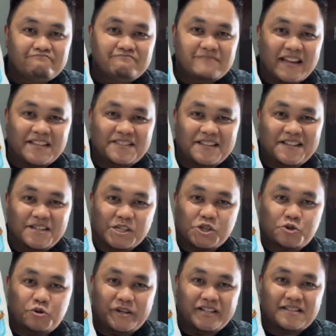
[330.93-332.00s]
Tasty little
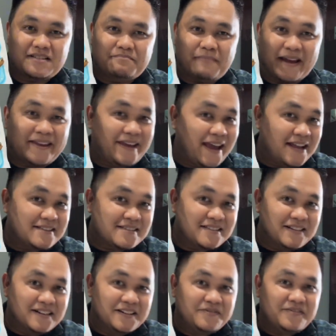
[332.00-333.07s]
treats my cats
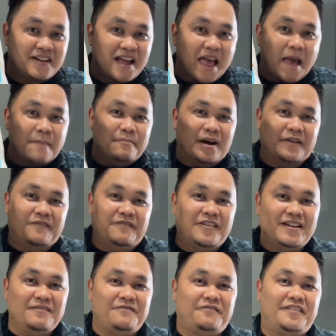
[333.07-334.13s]
love, but
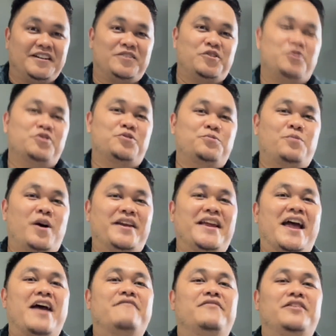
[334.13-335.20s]
feel free to use
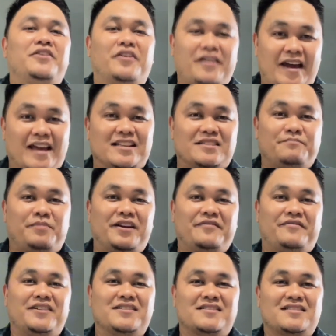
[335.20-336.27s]
whatever your cats
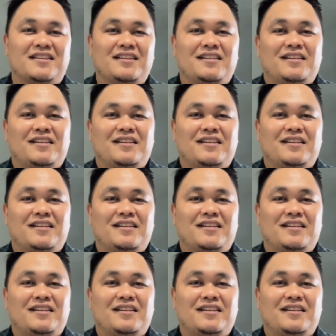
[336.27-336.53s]
prefers.